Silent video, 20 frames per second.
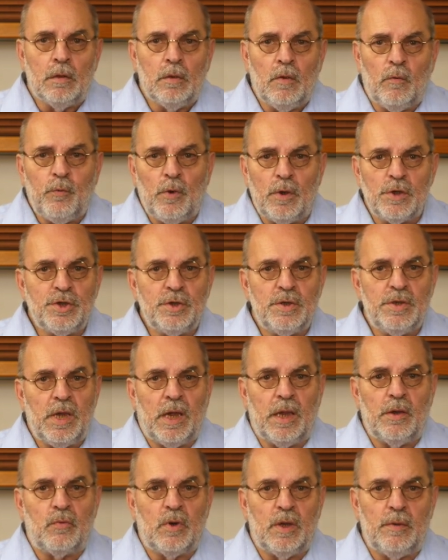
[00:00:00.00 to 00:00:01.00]
The function
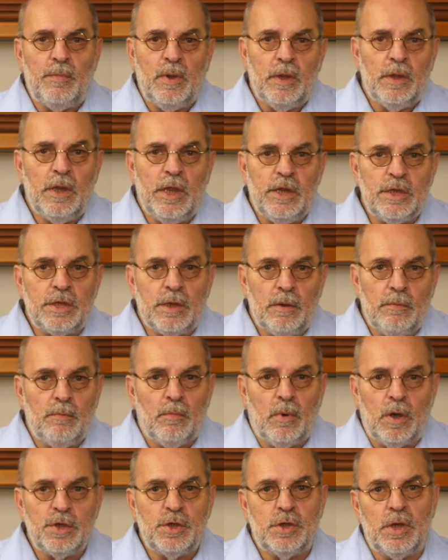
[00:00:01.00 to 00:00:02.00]
diagram is
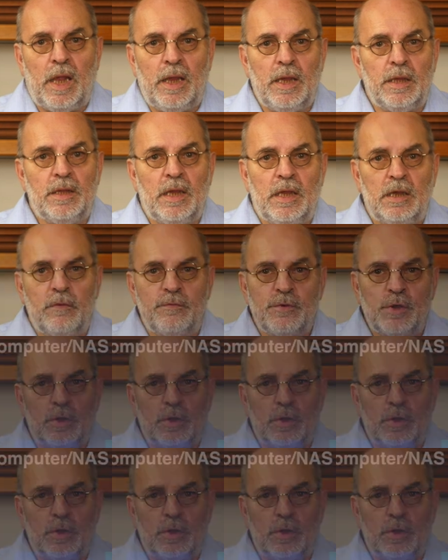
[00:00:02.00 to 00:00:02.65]
much like that of